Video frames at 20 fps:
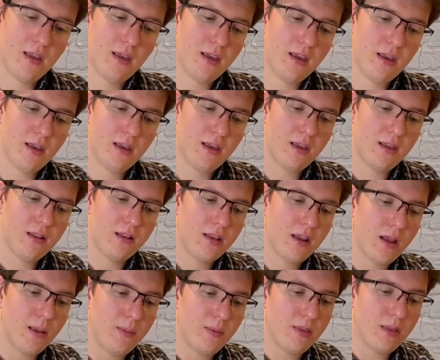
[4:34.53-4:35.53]

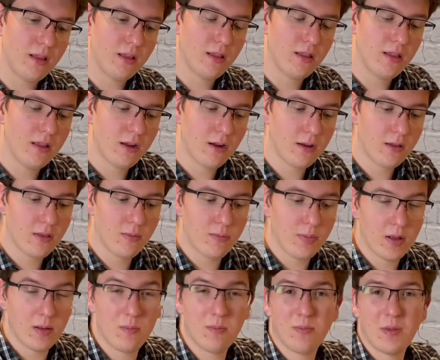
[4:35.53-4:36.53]
time-synced lyrics,
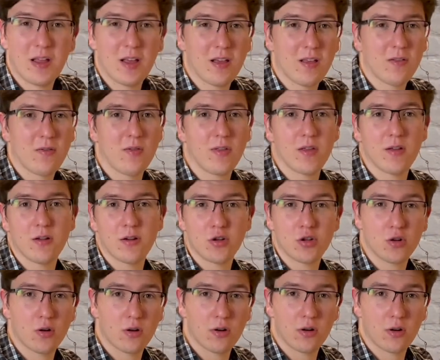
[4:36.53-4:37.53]
but because of the
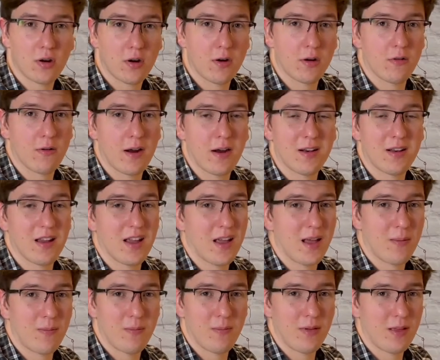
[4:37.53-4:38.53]
short turnaround
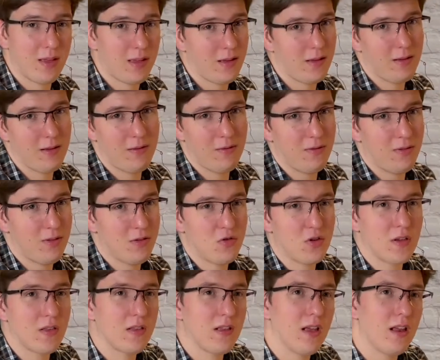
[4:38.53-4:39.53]
time, it was
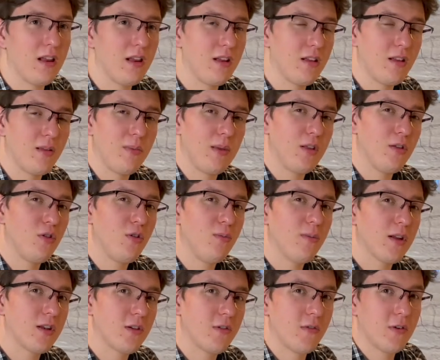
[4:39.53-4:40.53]
just getting to be too
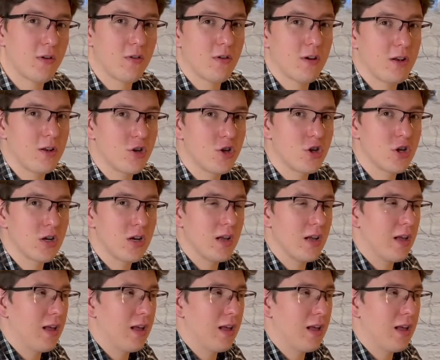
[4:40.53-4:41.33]
much of a crunch,